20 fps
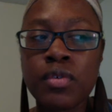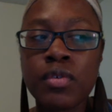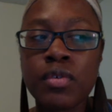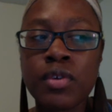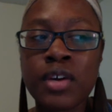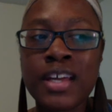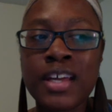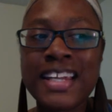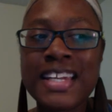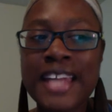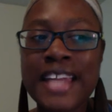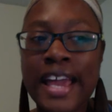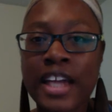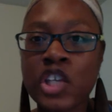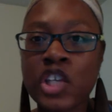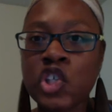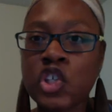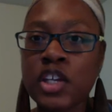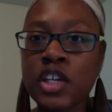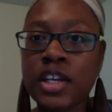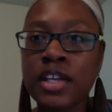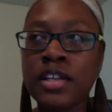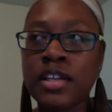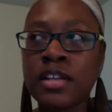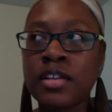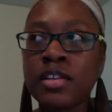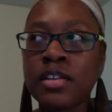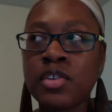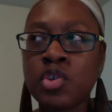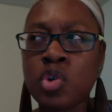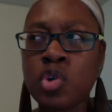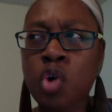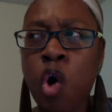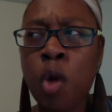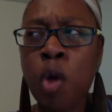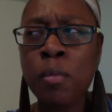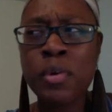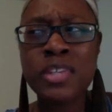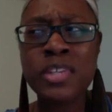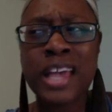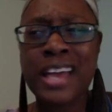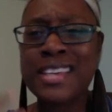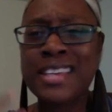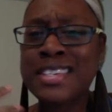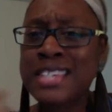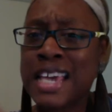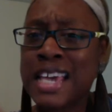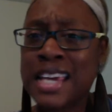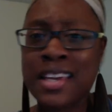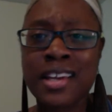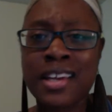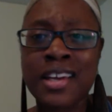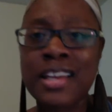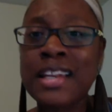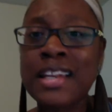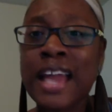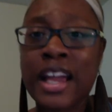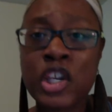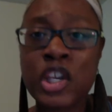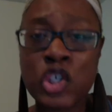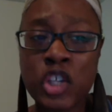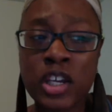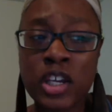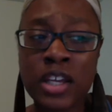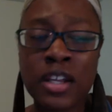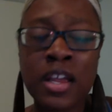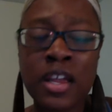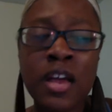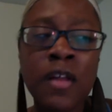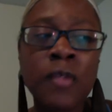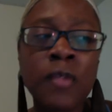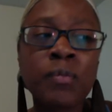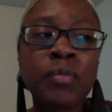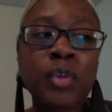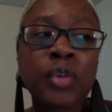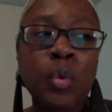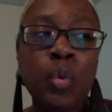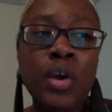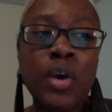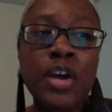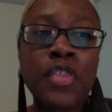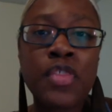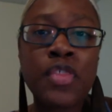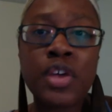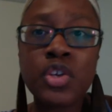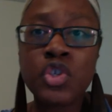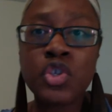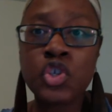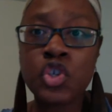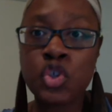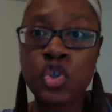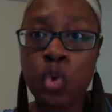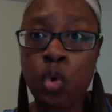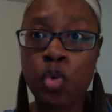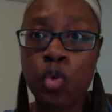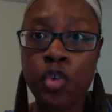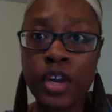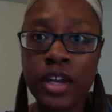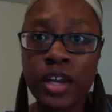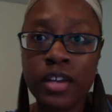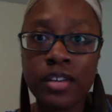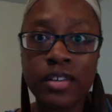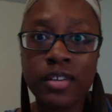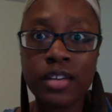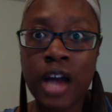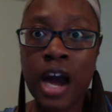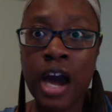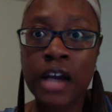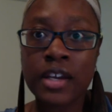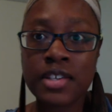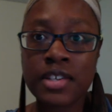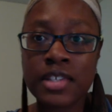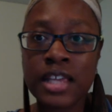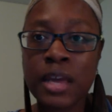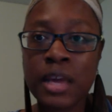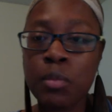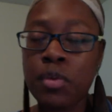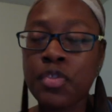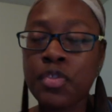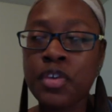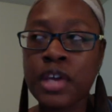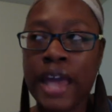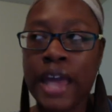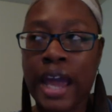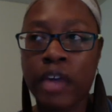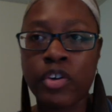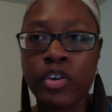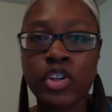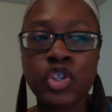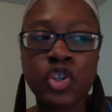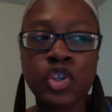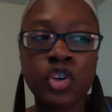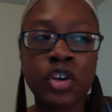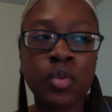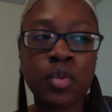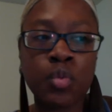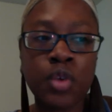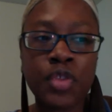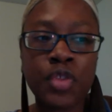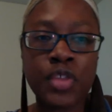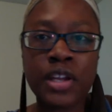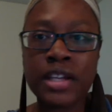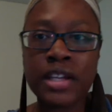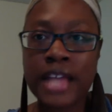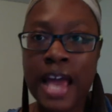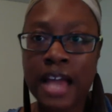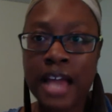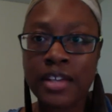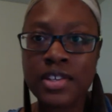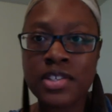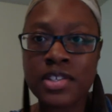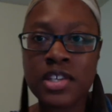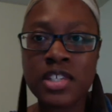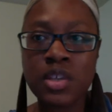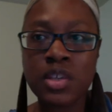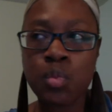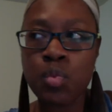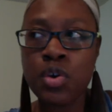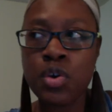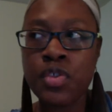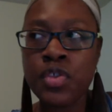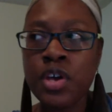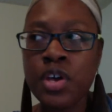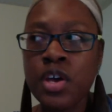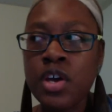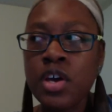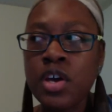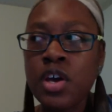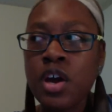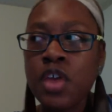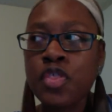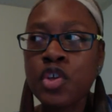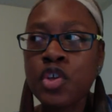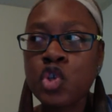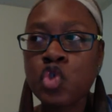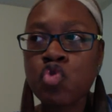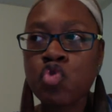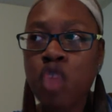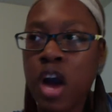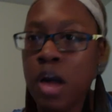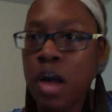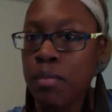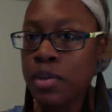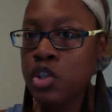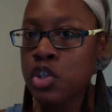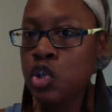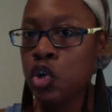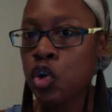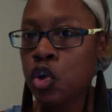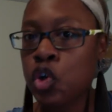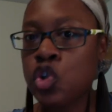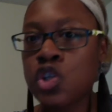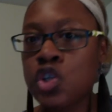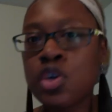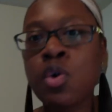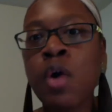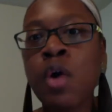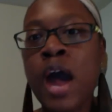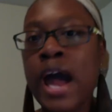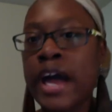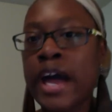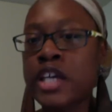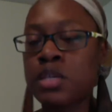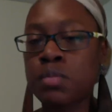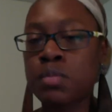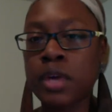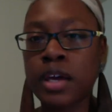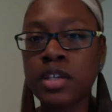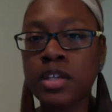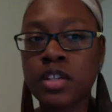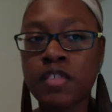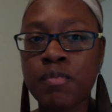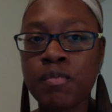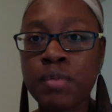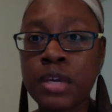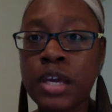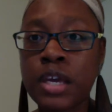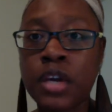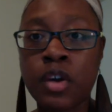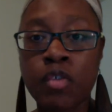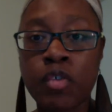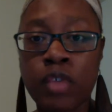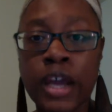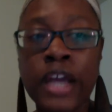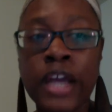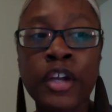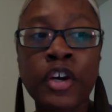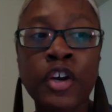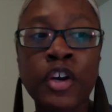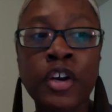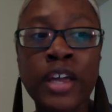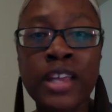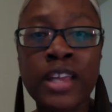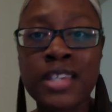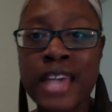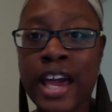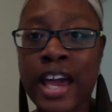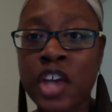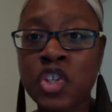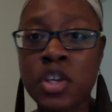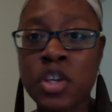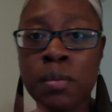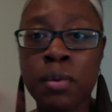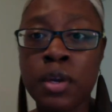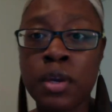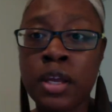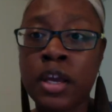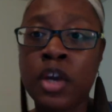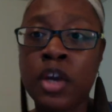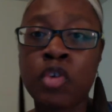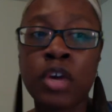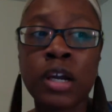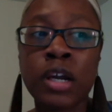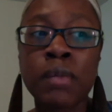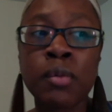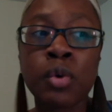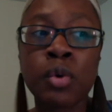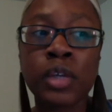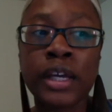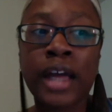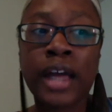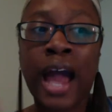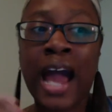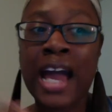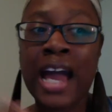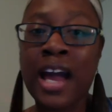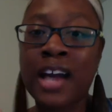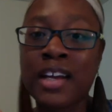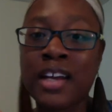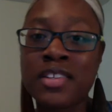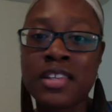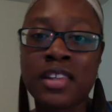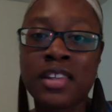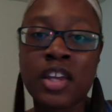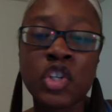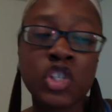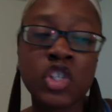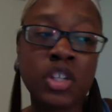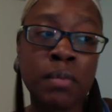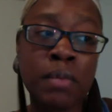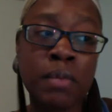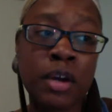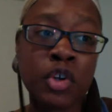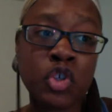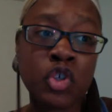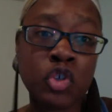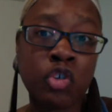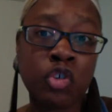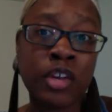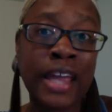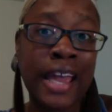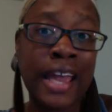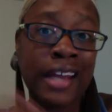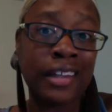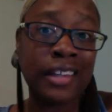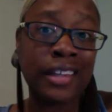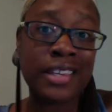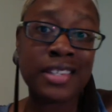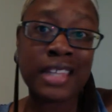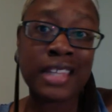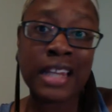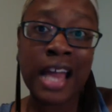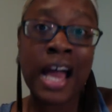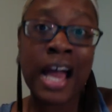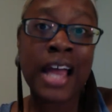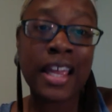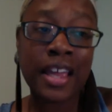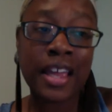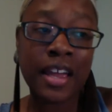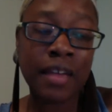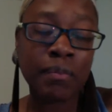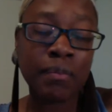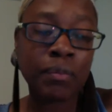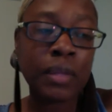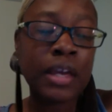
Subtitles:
connection, almost like a psychic connection with story, honestly, and with character and with analysis and with the dramaturgical aspects of being a writer. It's actually pretty incredible. Like, I honestly think she's a better story analyst than I am.